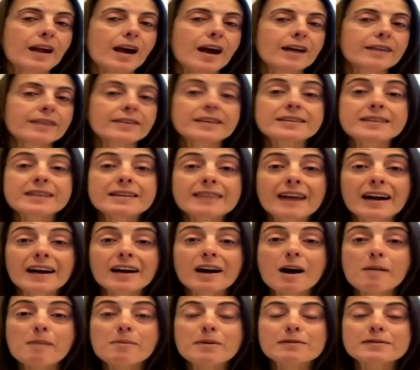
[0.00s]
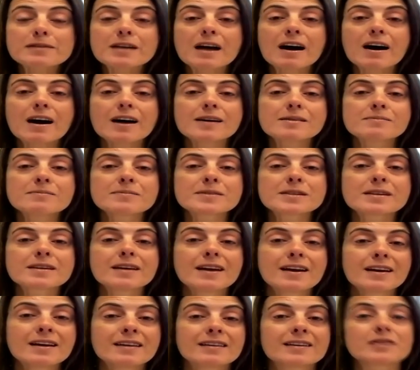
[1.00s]
They did that a couple of times.
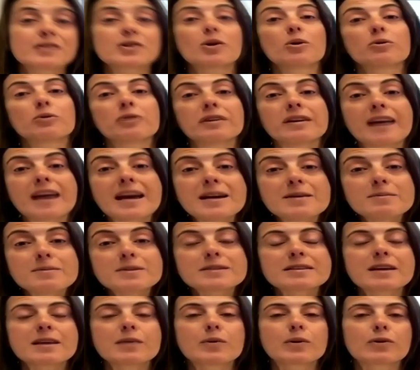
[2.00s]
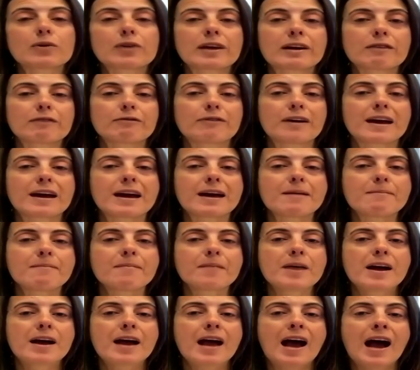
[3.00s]
They told the neighbours they were looking for
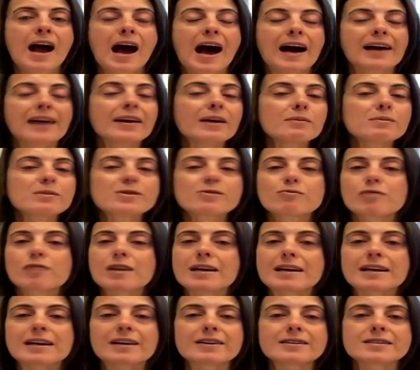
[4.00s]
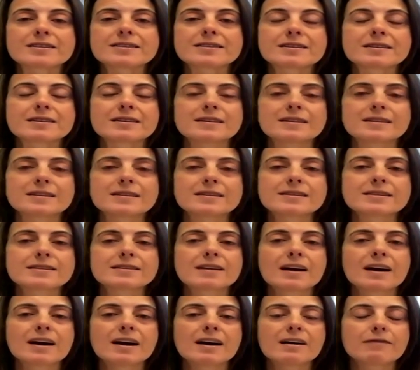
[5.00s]
him. And I was really concerned
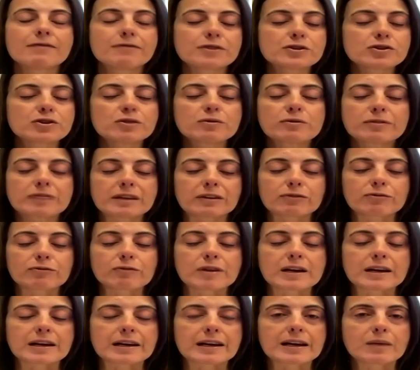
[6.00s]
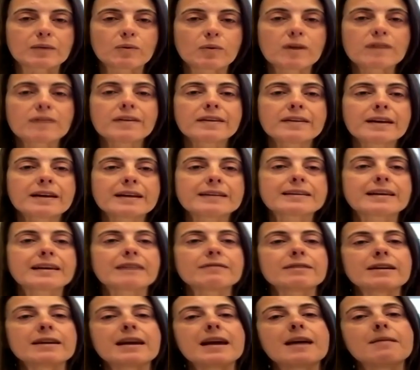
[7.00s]
for two things, really. One, that they'd
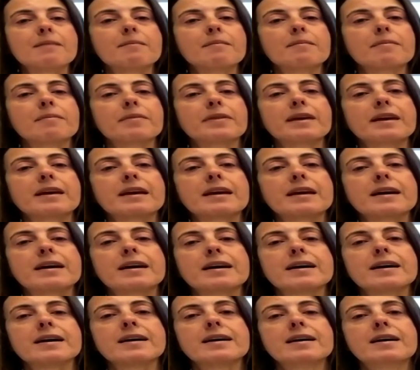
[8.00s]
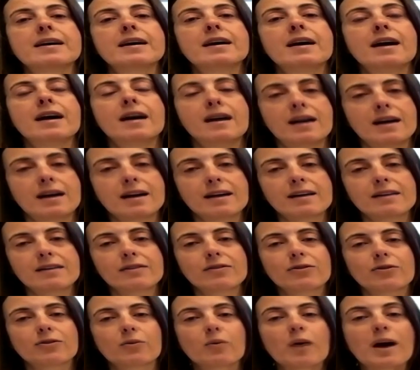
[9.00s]
given him the
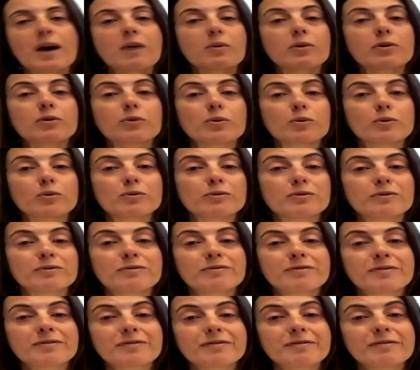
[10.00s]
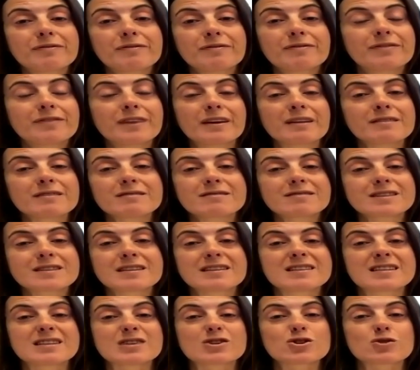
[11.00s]
wherewithal
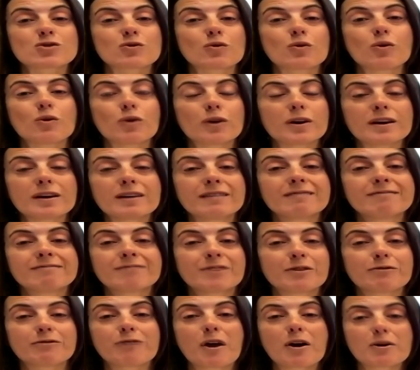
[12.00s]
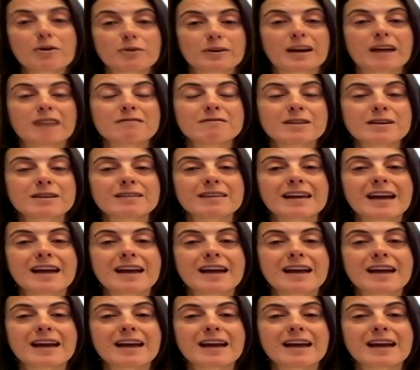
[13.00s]
to destroy the phone, get rid of the